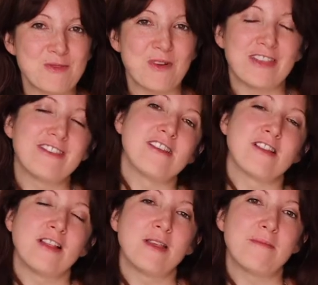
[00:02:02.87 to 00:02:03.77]
from Once in
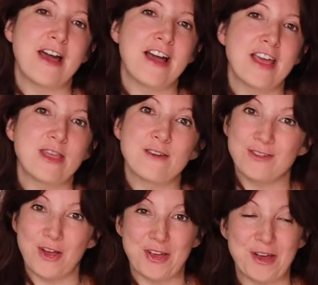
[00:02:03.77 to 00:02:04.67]
a Lullaby, the
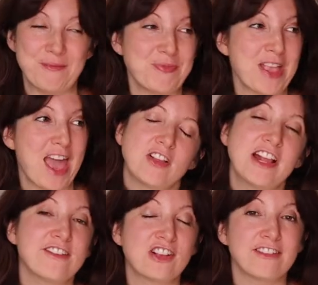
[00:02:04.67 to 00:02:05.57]
vlogger,
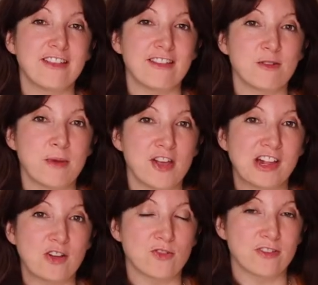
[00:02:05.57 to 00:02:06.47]
she has just set up her
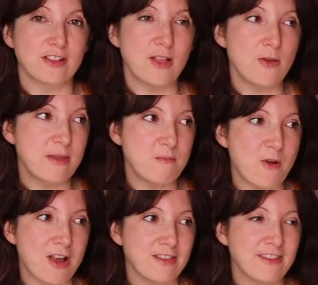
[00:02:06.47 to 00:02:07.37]
children's clothing
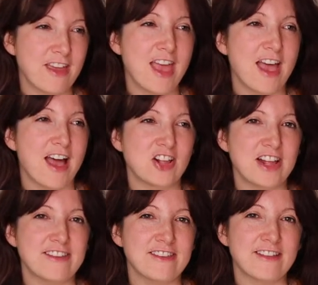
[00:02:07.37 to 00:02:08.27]
brand.
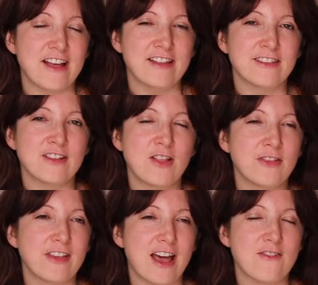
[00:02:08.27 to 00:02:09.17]
She designs
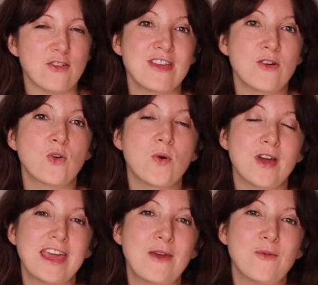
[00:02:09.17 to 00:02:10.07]
clothes that have a real
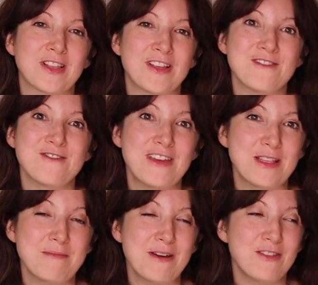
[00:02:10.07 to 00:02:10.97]
quirky woodland
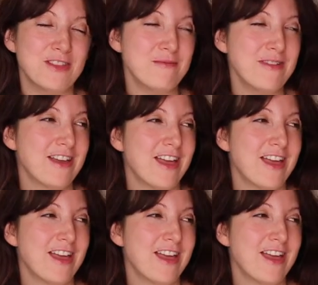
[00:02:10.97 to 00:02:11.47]
feel about them,